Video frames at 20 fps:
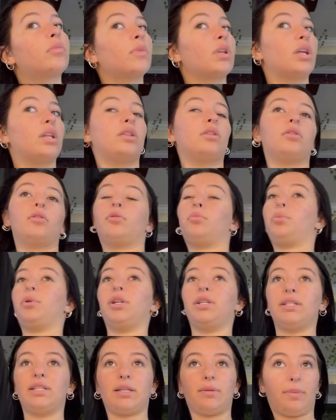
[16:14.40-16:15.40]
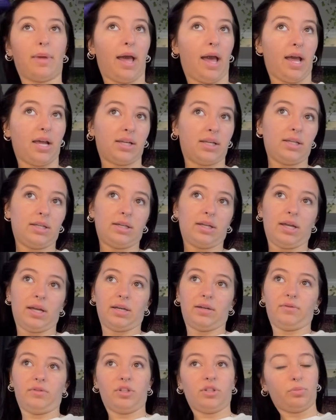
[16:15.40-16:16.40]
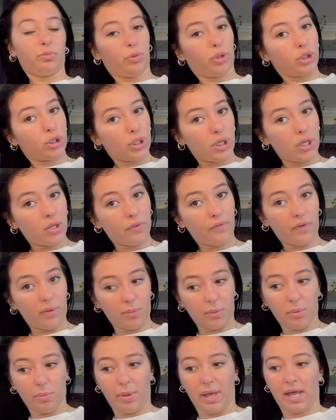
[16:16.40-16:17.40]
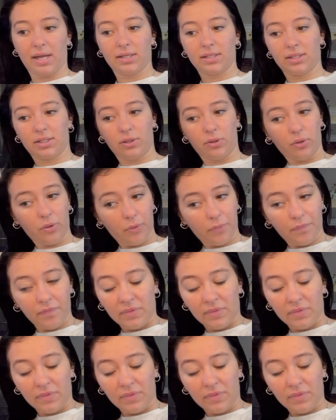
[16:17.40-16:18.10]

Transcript: And then I'll put it to the back and kind of just brush it from the back too.